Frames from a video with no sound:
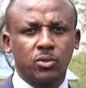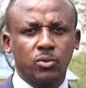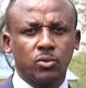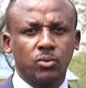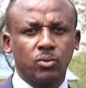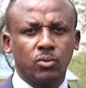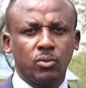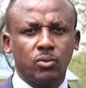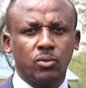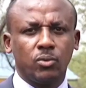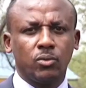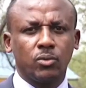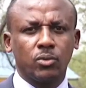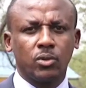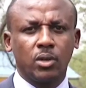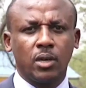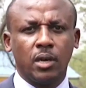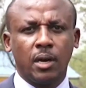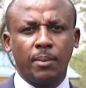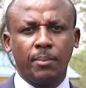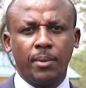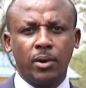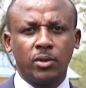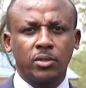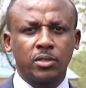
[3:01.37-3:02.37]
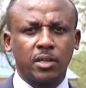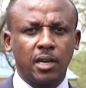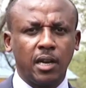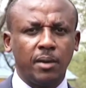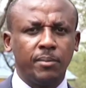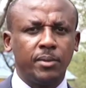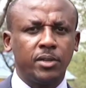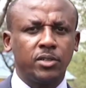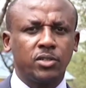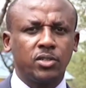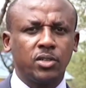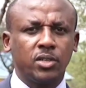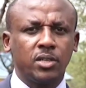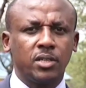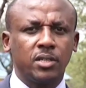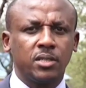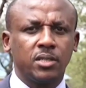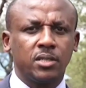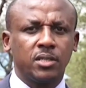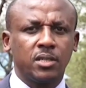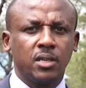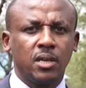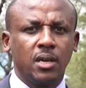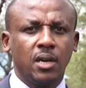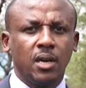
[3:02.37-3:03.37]
to about climate
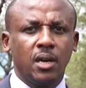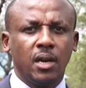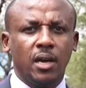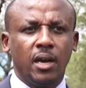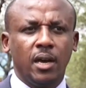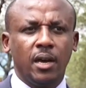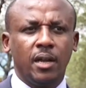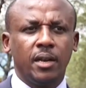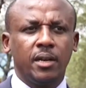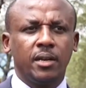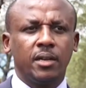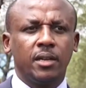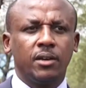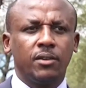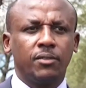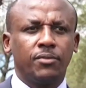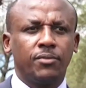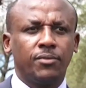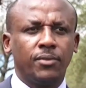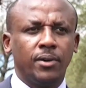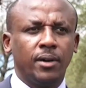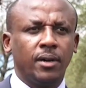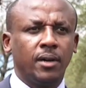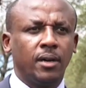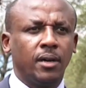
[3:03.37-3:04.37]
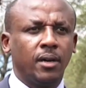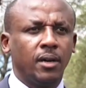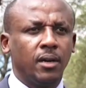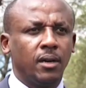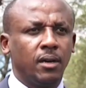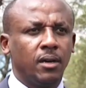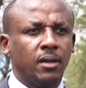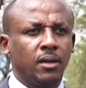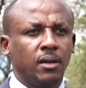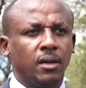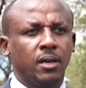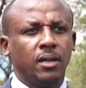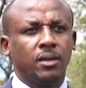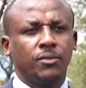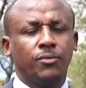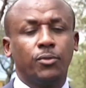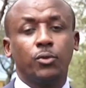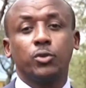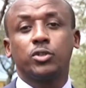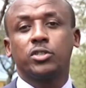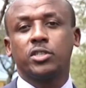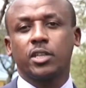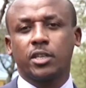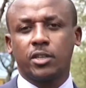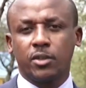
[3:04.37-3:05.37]
change and
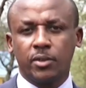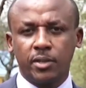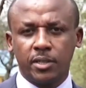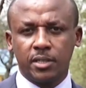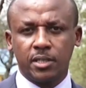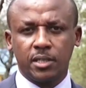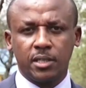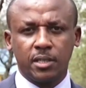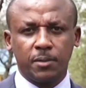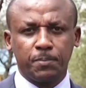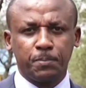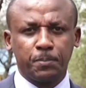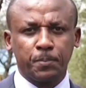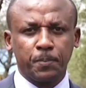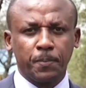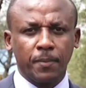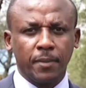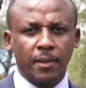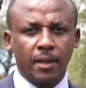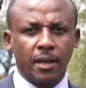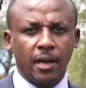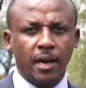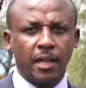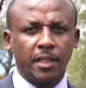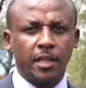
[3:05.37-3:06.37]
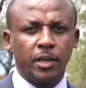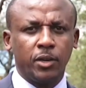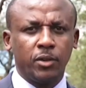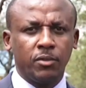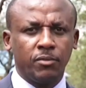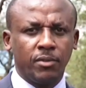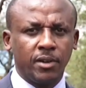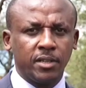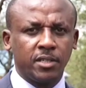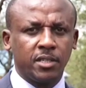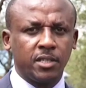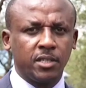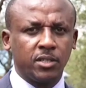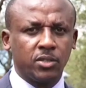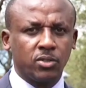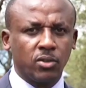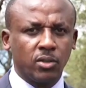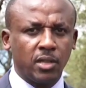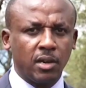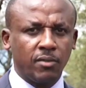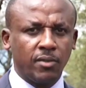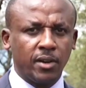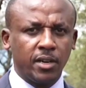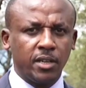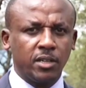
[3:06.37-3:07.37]
food security at the university. So
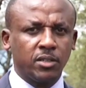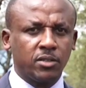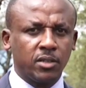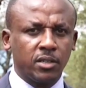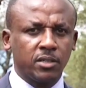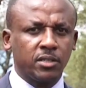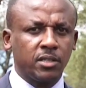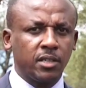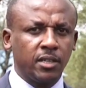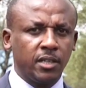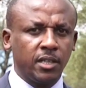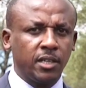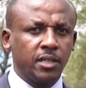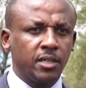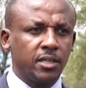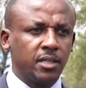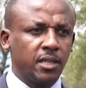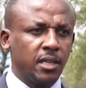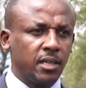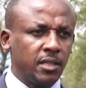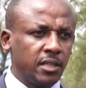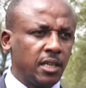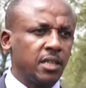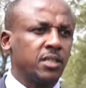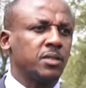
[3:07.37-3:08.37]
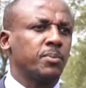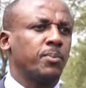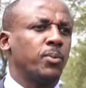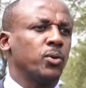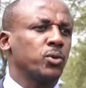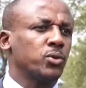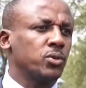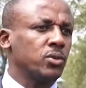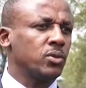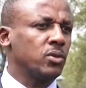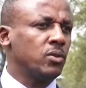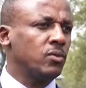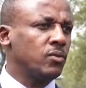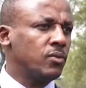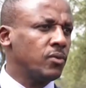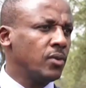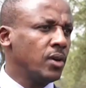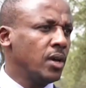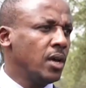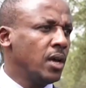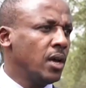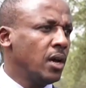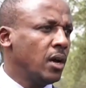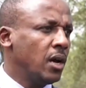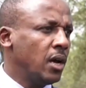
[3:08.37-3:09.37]
they have an interest in it. And that's portion of
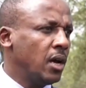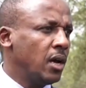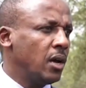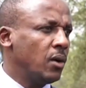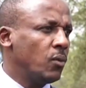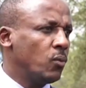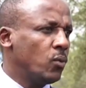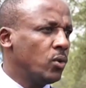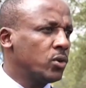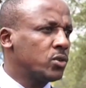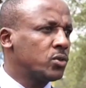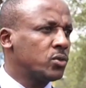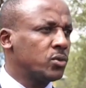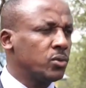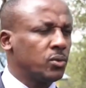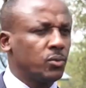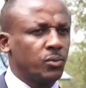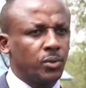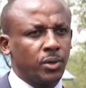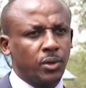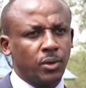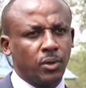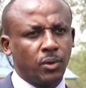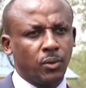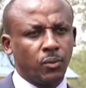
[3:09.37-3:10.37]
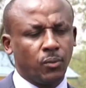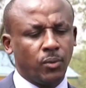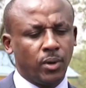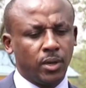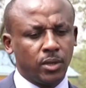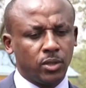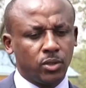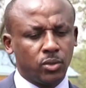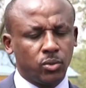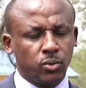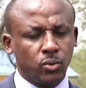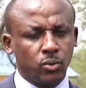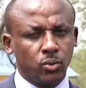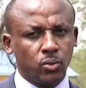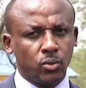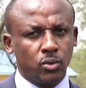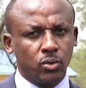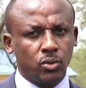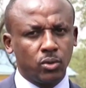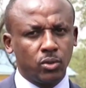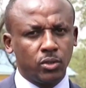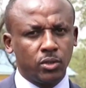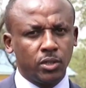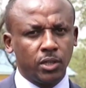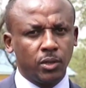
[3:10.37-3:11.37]
what we want to
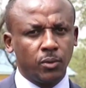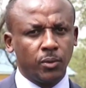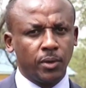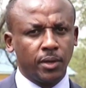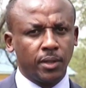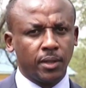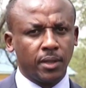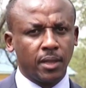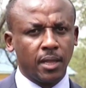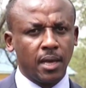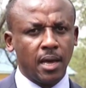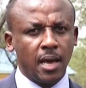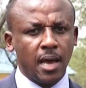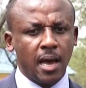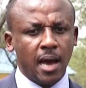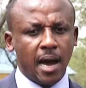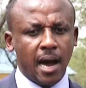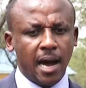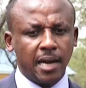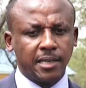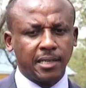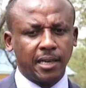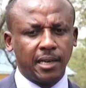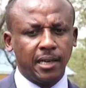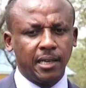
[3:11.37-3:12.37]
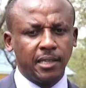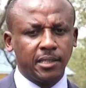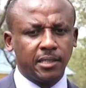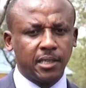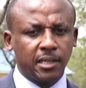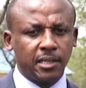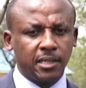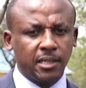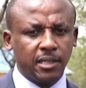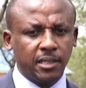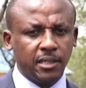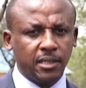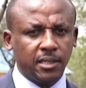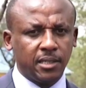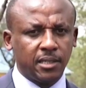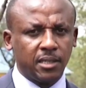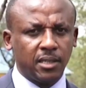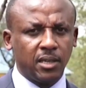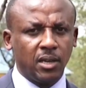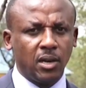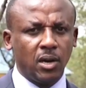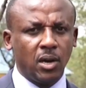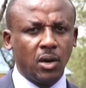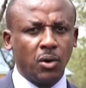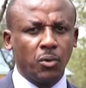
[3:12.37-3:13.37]
deal with. At a later date,
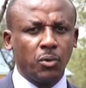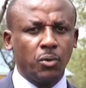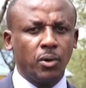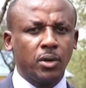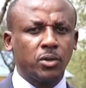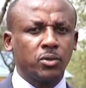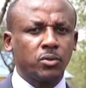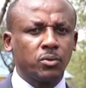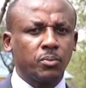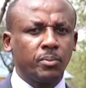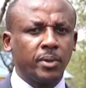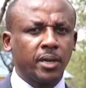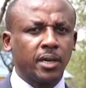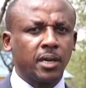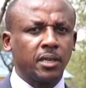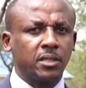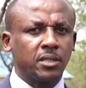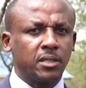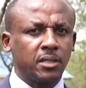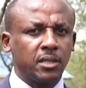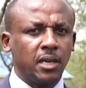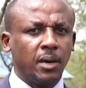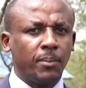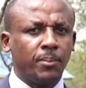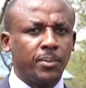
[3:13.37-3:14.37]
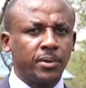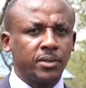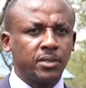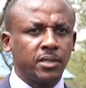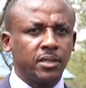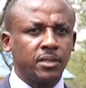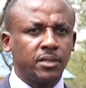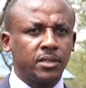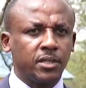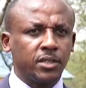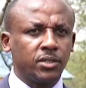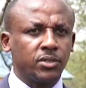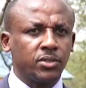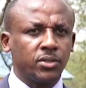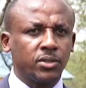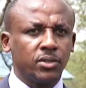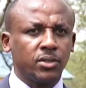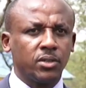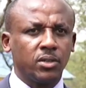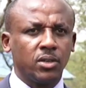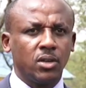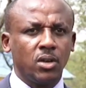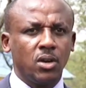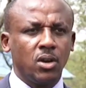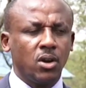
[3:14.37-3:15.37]
we want to make a
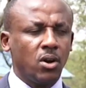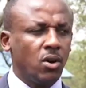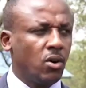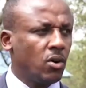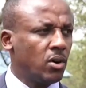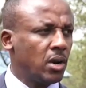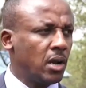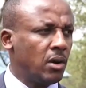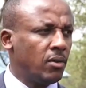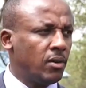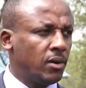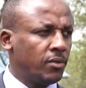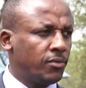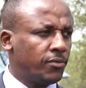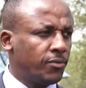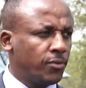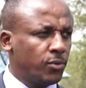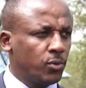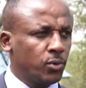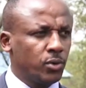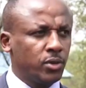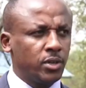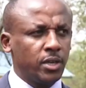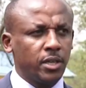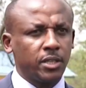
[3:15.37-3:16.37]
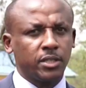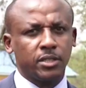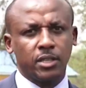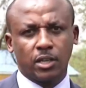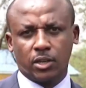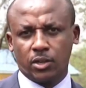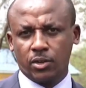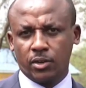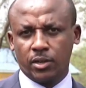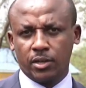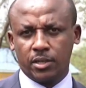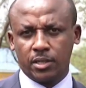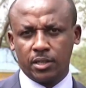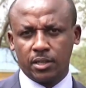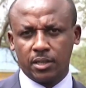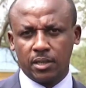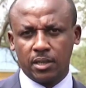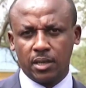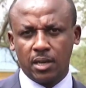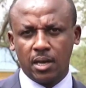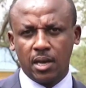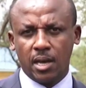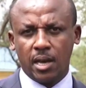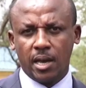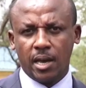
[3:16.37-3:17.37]
presentation on our food security
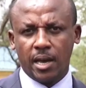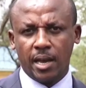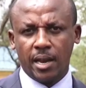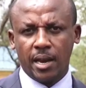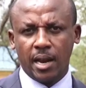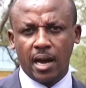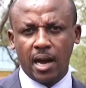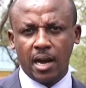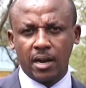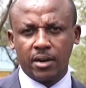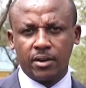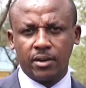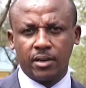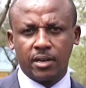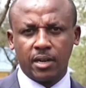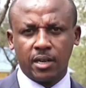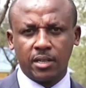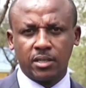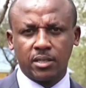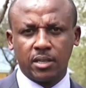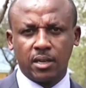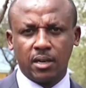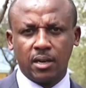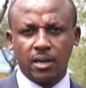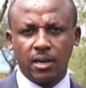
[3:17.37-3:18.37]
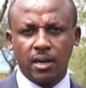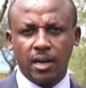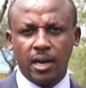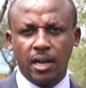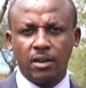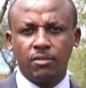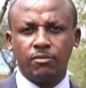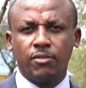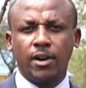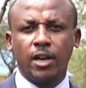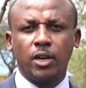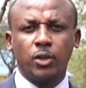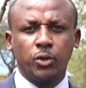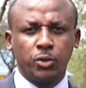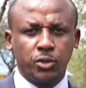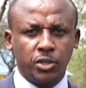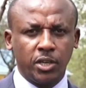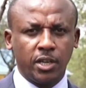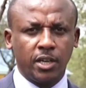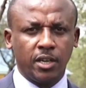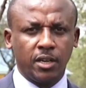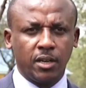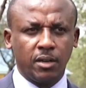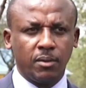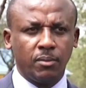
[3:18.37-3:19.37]
and agriculture and value
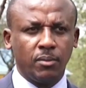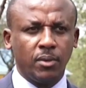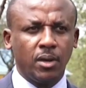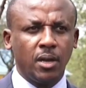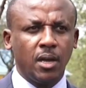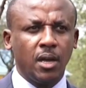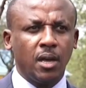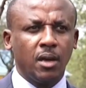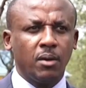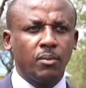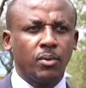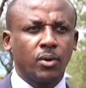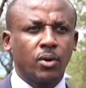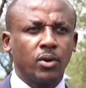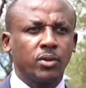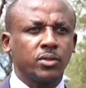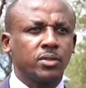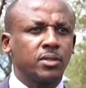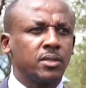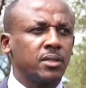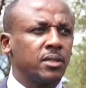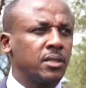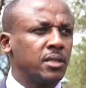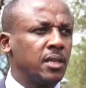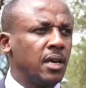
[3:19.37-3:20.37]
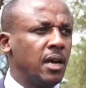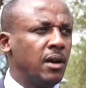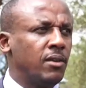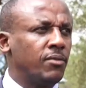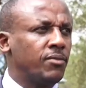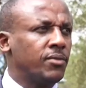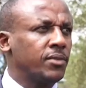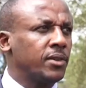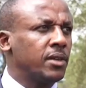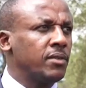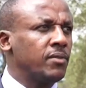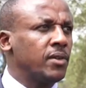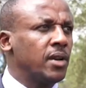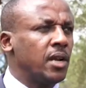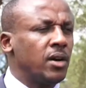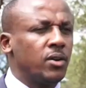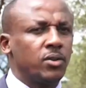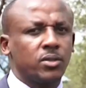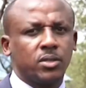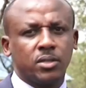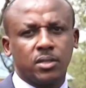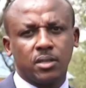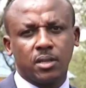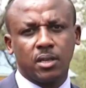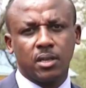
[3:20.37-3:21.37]
chain, because they have given
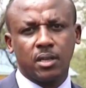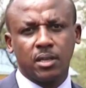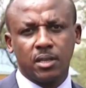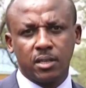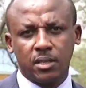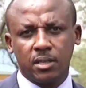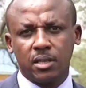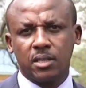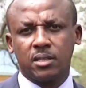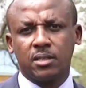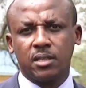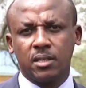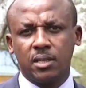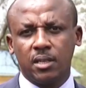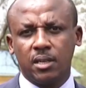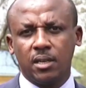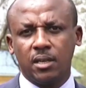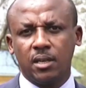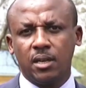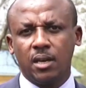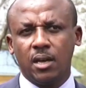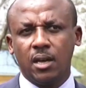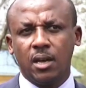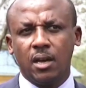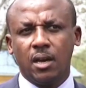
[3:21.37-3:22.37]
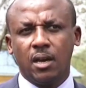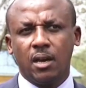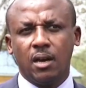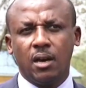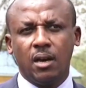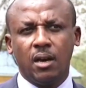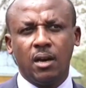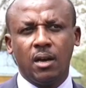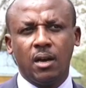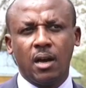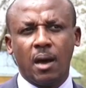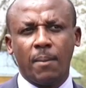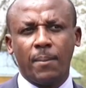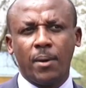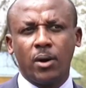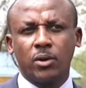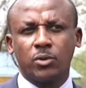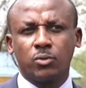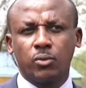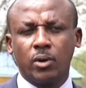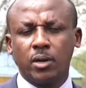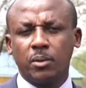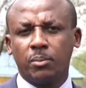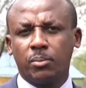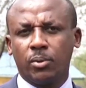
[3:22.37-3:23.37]
out yesterday about
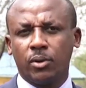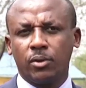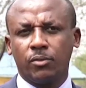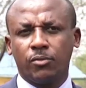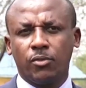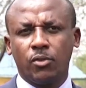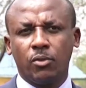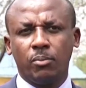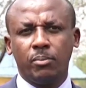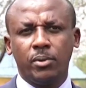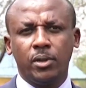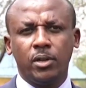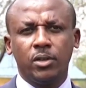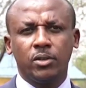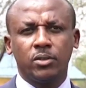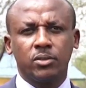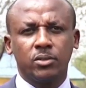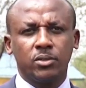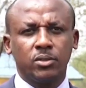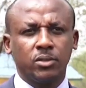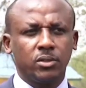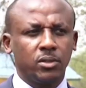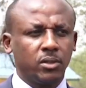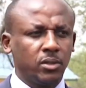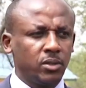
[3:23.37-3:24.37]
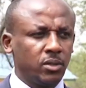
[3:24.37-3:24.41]
$1.4 billion